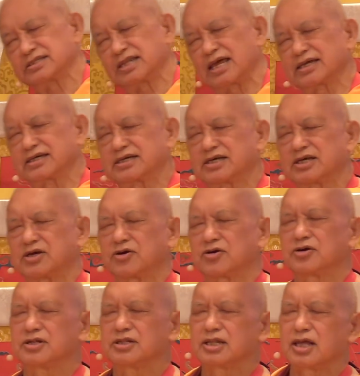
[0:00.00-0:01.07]
like
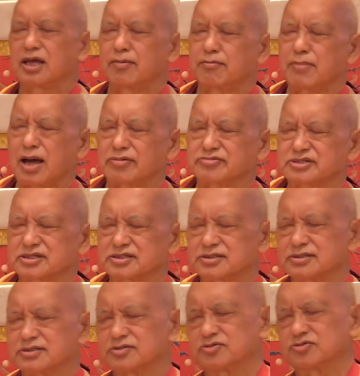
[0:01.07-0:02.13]
a
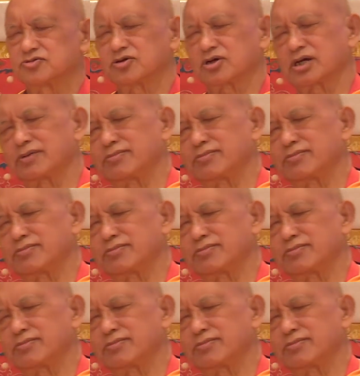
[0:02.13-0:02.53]
mountain, a rocky